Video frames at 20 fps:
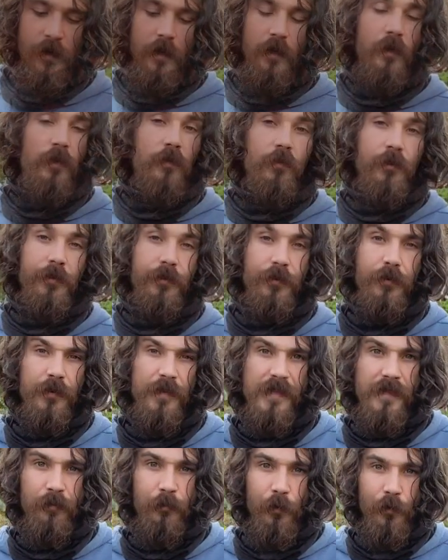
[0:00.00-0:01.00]
a
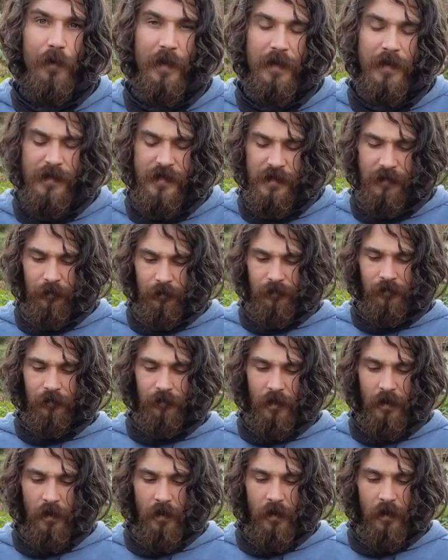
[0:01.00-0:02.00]
reduced price,
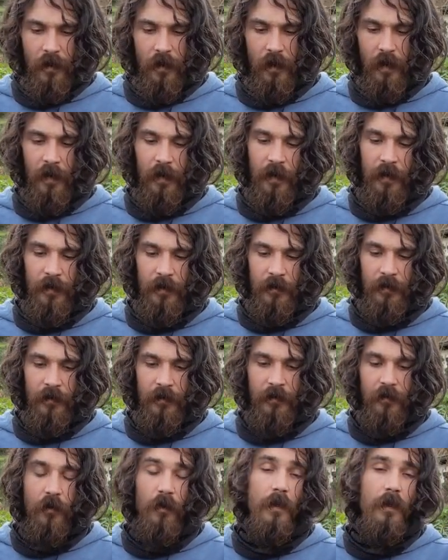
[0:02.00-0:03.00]
and
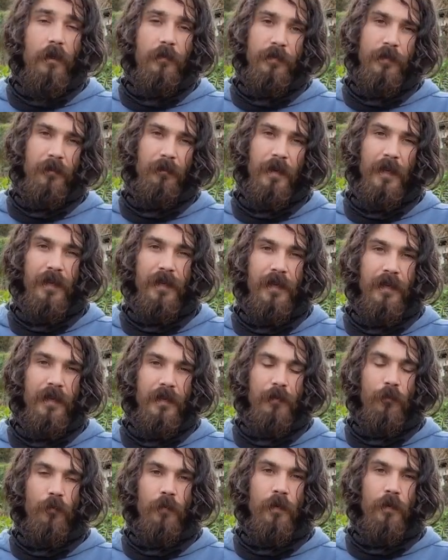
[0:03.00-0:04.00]
all of the
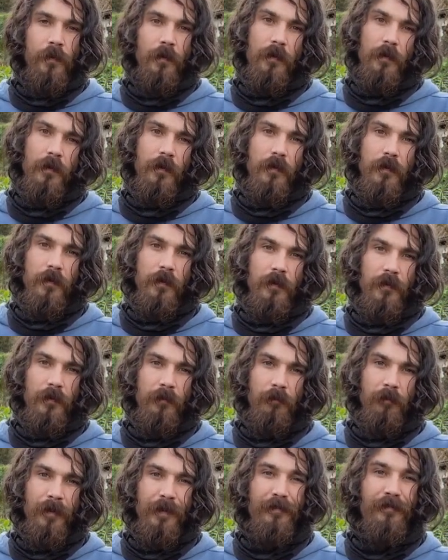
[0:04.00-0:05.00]
money will
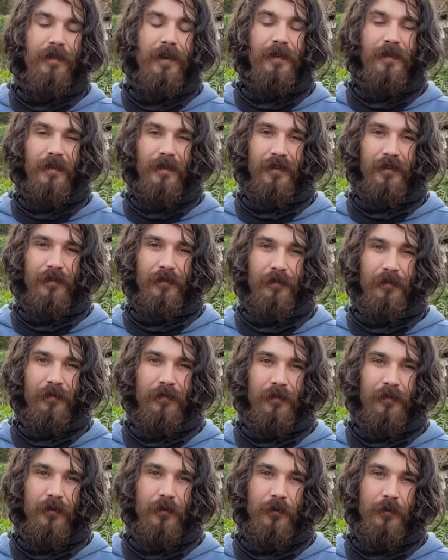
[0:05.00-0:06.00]
be funded
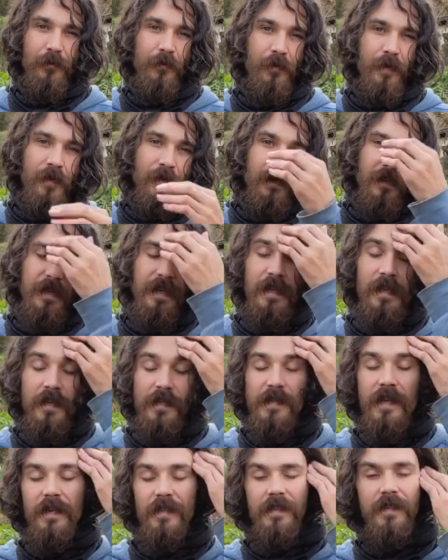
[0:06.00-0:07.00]
to
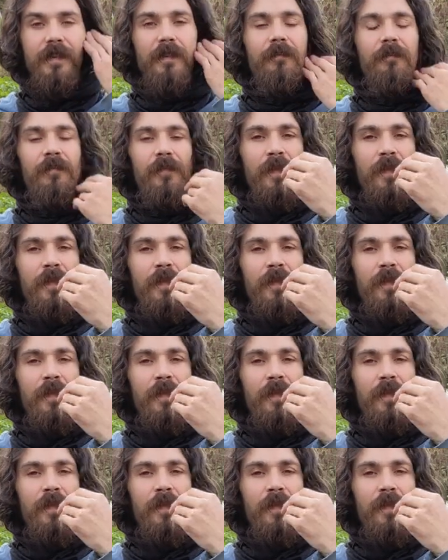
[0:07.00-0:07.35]
Helags Husky.